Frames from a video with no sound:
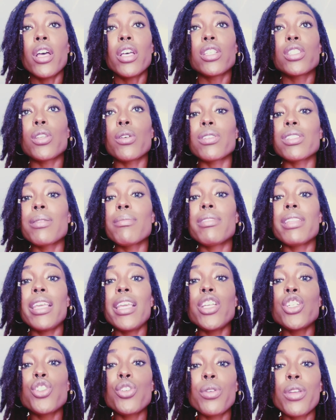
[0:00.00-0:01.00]
So some
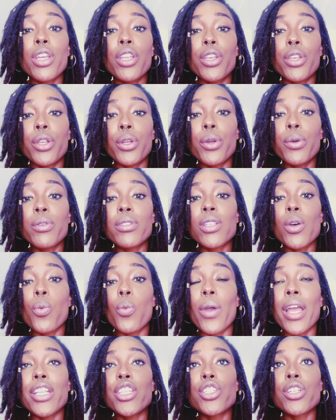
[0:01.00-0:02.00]
things you can do to
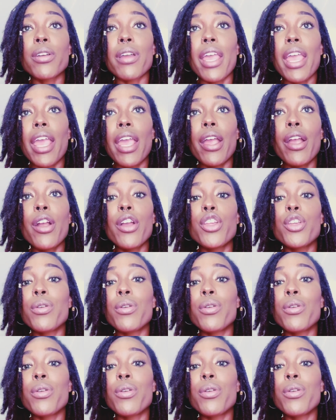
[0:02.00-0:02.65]
wet your hair: